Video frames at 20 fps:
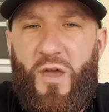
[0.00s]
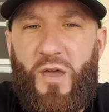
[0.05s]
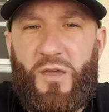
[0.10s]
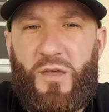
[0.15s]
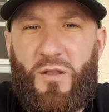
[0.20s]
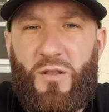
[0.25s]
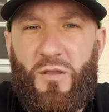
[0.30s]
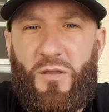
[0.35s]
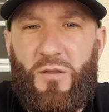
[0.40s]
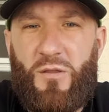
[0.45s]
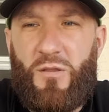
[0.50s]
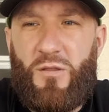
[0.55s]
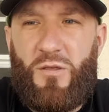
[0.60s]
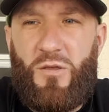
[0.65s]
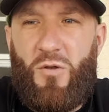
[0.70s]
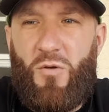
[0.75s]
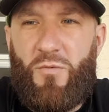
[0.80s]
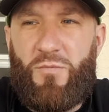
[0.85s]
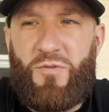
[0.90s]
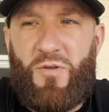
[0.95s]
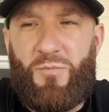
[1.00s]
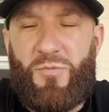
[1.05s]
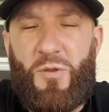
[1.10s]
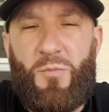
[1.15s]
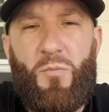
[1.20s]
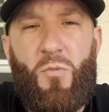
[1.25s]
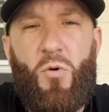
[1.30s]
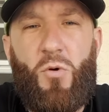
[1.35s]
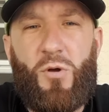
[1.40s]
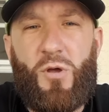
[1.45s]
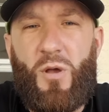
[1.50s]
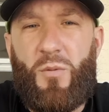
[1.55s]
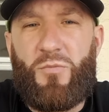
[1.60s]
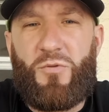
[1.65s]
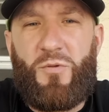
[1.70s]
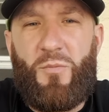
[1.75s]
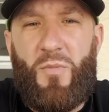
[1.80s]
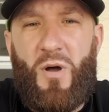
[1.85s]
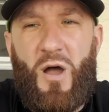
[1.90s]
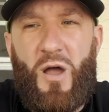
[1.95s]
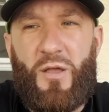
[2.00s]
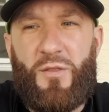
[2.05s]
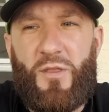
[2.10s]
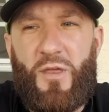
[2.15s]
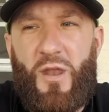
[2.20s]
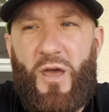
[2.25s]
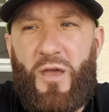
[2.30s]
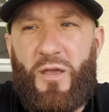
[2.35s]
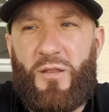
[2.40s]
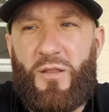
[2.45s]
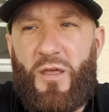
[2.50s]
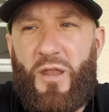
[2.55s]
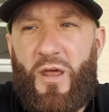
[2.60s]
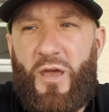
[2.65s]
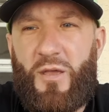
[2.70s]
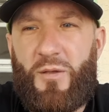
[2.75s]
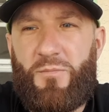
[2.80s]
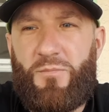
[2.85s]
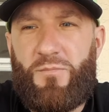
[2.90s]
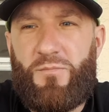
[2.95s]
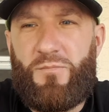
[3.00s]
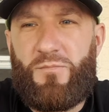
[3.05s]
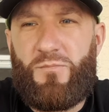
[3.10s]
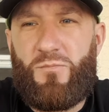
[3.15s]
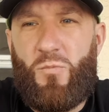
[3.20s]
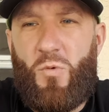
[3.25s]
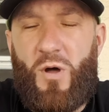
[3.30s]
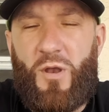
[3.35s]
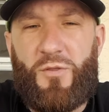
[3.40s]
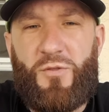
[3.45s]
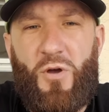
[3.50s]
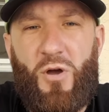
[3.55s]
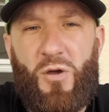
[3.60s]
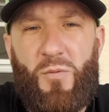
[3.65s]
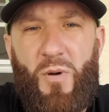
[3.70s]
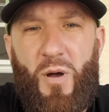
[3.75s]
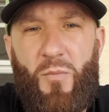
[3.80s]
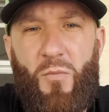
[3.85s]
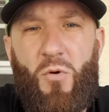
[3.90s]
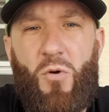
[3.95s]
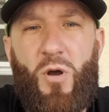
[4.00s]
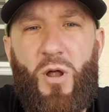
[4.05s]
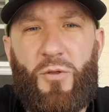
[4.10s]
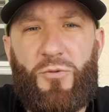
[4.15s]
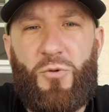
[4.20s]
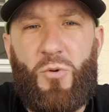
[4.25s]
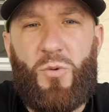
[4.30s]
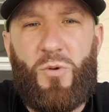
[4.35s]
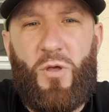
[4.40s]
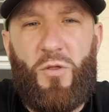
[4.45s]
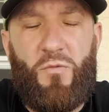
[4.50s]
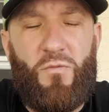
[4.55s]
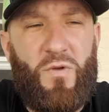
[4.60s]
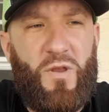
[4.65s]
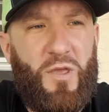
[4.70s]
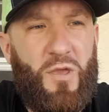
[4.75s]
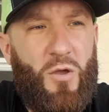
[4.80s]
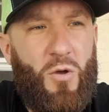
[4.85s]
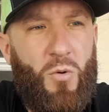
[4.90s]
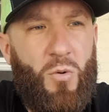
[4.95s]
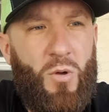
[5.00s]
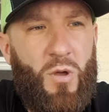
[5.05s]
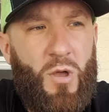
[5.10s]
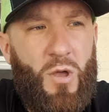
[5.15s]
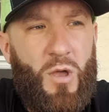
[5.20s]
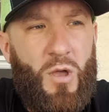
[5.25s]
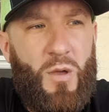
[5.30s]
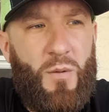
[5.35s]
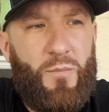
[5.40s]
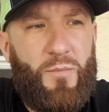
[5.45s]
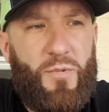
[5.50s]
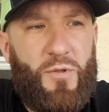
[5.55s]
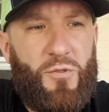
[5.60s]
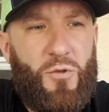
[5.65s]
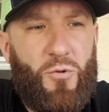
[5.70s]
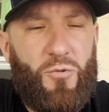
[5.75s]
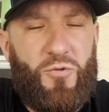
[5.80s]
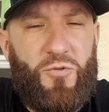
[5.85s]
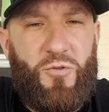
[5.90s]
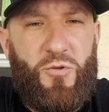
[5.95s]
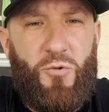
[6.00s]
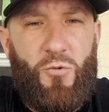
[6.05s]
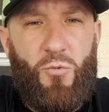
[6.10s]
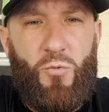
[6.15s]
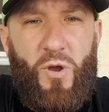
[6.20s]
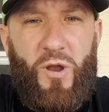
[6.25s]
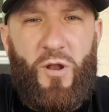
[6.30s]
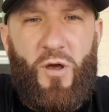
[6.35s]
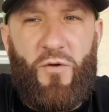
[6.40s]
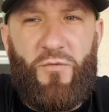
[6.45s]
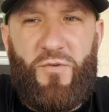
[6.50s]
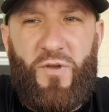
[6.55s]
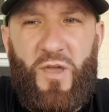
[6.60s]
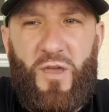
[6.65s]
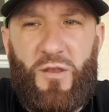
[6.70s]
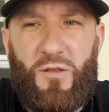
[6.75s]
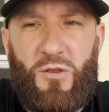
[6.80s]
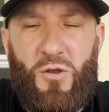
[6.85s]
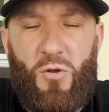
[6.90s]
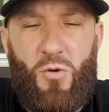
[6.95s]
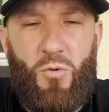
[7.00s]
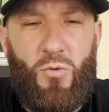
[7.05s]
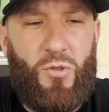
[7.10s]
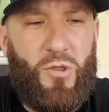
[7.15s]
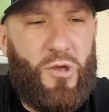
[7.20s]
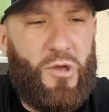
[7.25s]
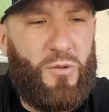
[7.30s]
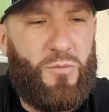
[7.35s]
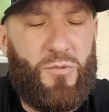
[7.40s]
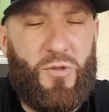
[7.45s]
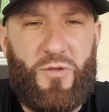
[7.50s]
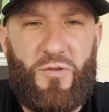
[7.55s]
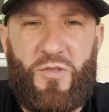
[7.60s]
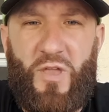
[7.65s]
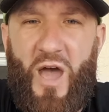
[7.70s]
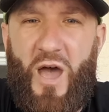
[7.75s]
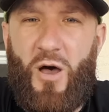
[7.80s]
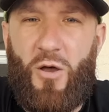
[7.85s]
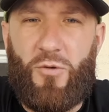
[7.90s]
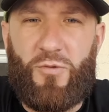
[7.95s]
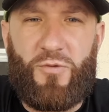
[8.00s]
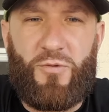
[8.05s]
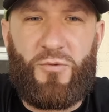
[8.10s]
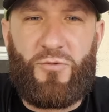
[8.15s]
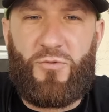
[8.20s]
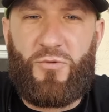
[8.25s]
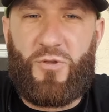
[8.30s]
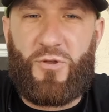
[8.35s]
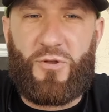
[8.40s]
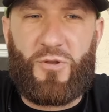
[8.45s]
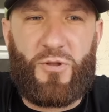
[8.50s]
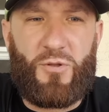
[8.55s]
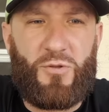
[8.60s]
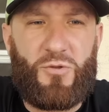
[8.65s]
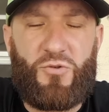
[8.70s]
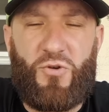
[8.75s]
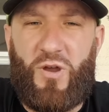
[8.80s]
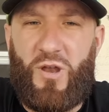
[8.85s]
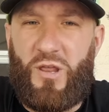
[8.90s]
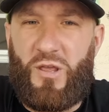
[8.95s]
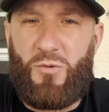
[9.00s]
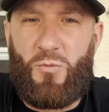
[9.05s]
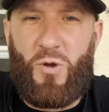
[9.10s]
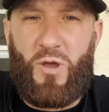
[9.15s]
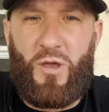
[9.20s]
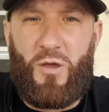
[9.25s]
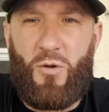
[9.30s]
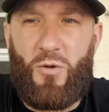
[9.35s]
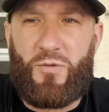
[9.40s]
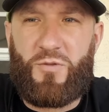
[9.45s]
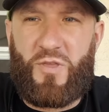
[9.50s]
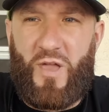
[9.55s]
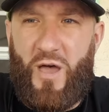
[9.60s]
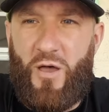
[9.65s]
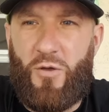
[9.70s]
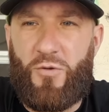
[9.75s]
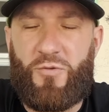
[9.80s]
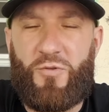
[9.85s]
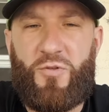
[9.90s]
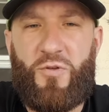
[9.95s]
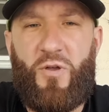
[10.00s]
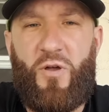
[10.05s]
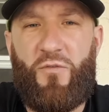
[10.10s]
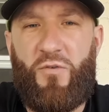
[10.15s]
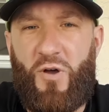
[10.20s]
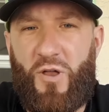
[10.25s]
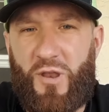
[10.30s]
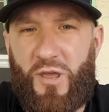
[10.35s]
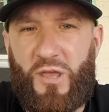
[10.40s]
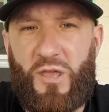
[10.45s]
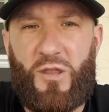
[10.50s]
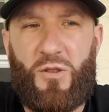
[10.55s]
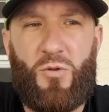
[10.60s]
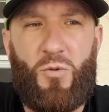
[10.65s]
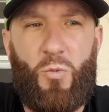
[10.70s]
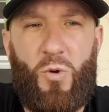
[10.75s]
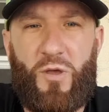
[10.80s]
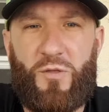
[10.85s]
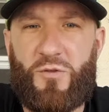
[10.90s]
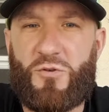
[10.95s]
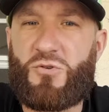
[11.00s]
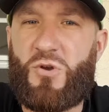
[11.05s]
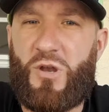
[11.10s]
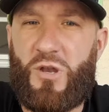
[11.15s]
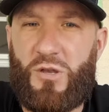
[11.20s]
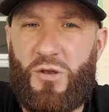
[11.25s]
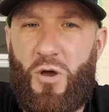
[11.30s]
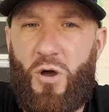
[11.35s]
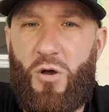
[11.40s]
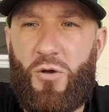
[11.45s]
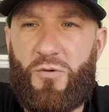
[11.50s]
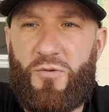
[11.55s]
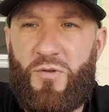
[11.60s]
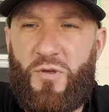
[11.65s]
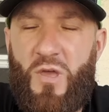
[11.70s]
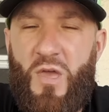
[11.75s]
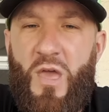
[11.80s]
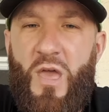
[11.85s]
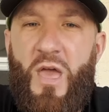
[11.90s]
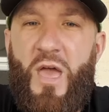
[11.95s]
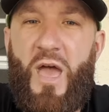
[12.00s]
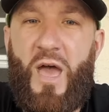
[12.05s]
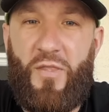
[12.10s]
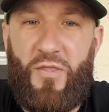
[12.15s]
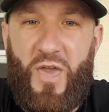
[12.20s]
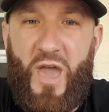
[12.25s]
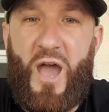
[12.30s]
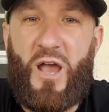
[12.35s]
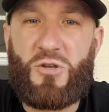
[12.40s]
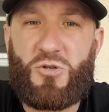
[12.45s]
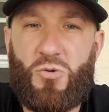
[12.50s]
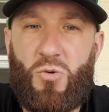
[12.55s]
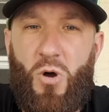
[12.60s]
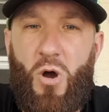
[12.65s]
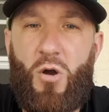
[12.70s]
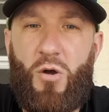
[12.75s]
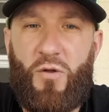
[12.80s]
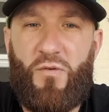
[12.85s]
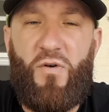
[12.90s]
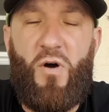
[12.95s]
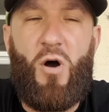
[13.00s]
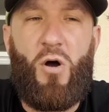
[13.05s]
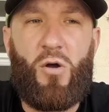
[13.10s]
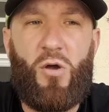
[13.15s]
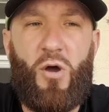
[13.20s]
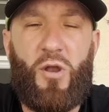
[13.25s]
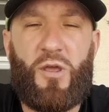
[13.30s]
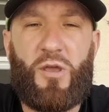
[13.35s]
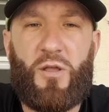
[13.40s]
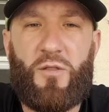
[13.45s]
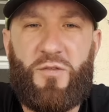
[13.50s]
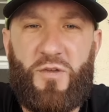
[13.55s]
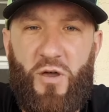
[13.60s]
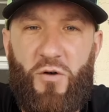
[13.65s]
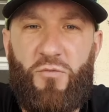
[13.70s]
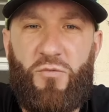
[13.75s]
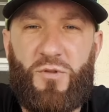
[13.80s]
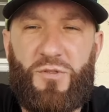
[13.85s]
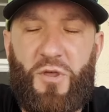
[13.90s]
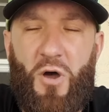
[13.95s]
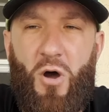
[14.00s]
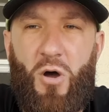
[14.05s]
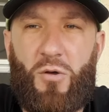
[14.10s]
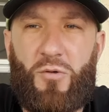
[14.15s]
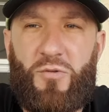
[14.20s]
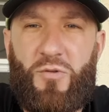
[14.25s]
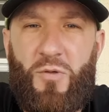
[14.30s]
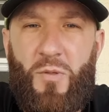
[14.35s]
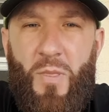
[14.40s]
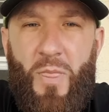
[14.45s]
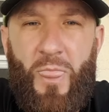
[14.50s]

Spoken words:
I can, if something more comes to mind that I want to talk about more, I'll do another video. But those two right offhand, the styles and the training styles of hunting and ways of training dogs, and the actual art of hog hunting itself with dogs.